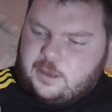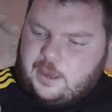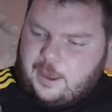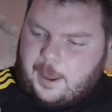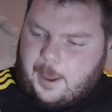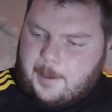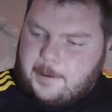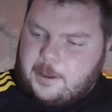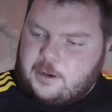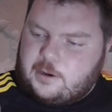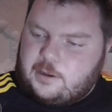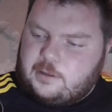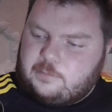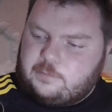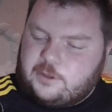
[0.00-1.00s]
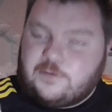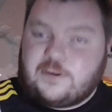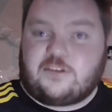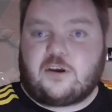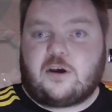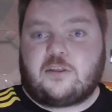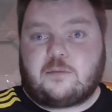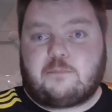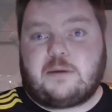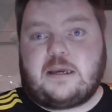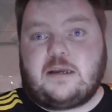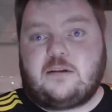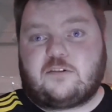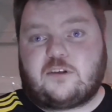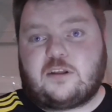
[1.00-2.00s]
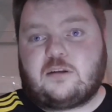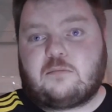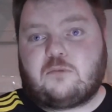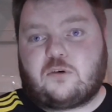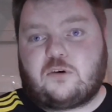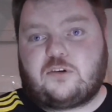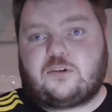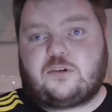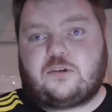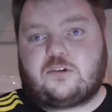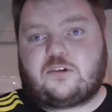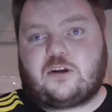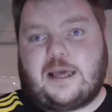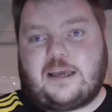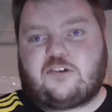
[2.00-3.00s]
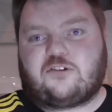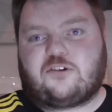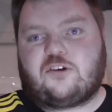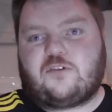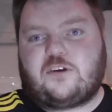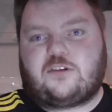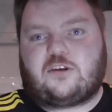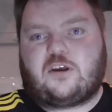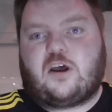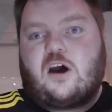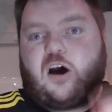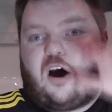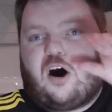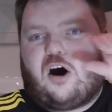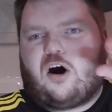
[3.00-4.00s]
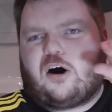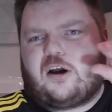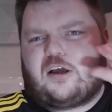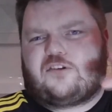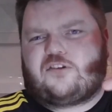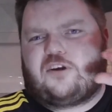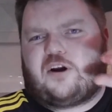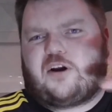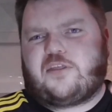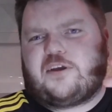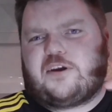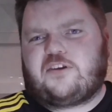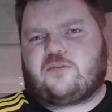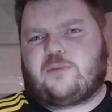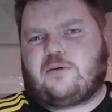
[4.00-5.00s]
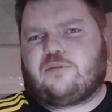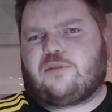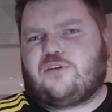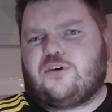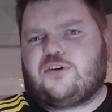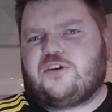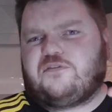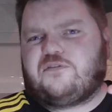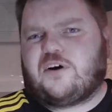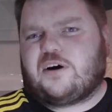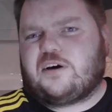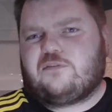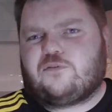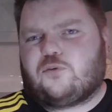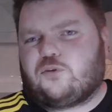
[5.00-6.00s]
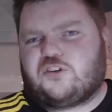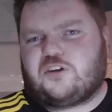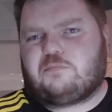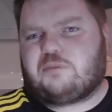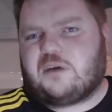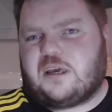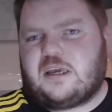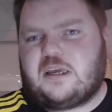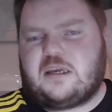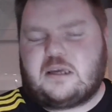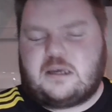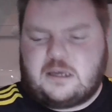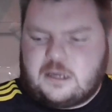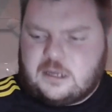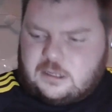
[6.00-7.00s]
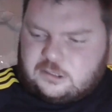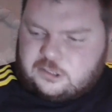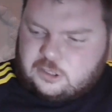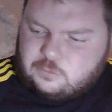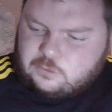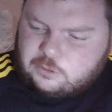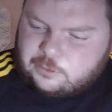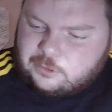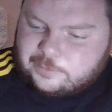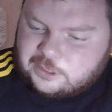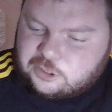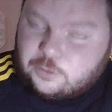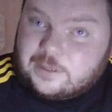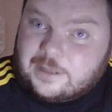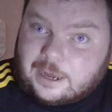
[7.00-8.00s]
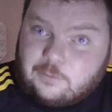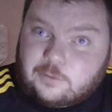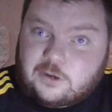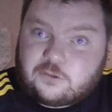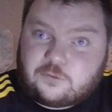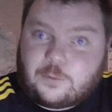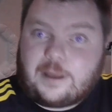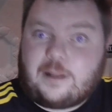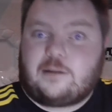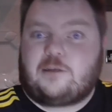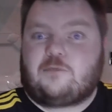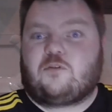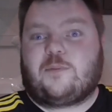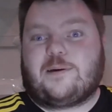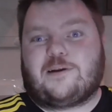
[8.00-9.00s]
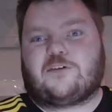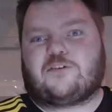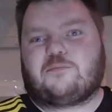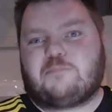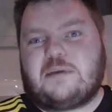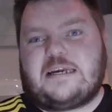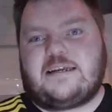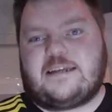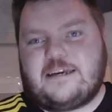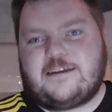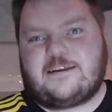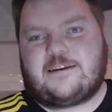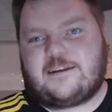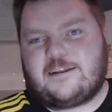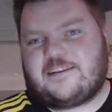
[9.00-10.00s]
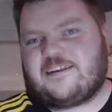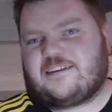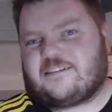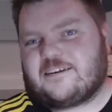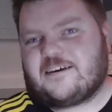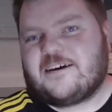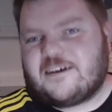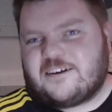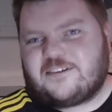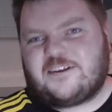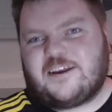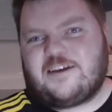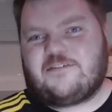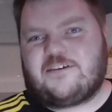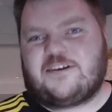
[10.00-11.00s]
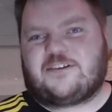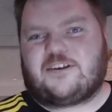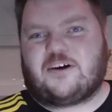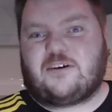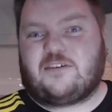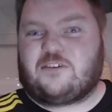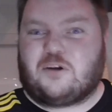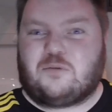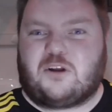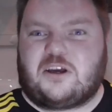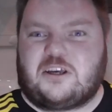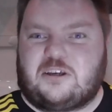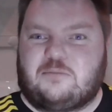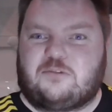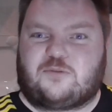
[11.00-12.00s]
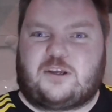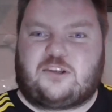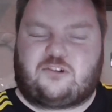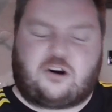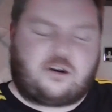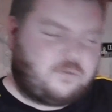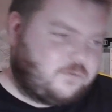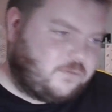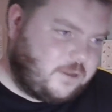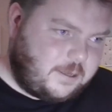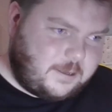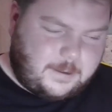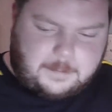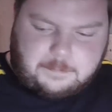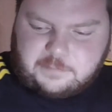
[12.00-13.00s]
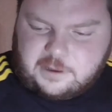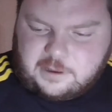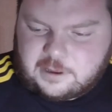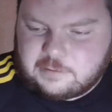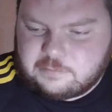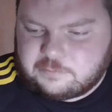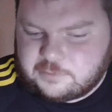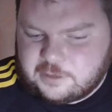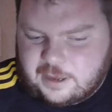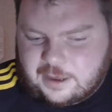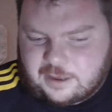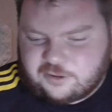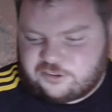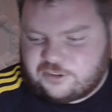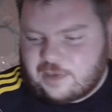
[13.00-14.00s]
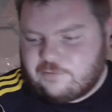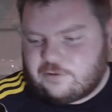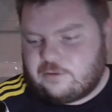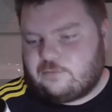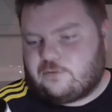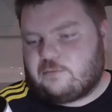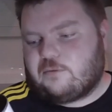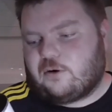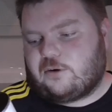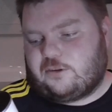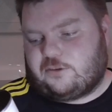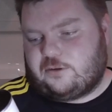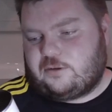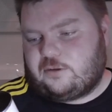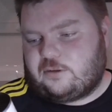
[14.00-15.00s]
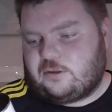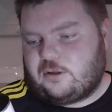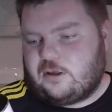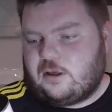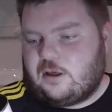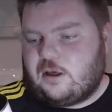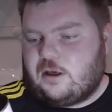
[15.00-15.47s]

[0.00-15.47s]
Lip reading: yeah, and there is other beans in the Morrison selection. There is a higher tier, I think is about 35, 40p. So we will be doing that one as well. There will be a lot of bean eating in this series, so if you don't like them, switch off. But yeah, 7 for Morrisons.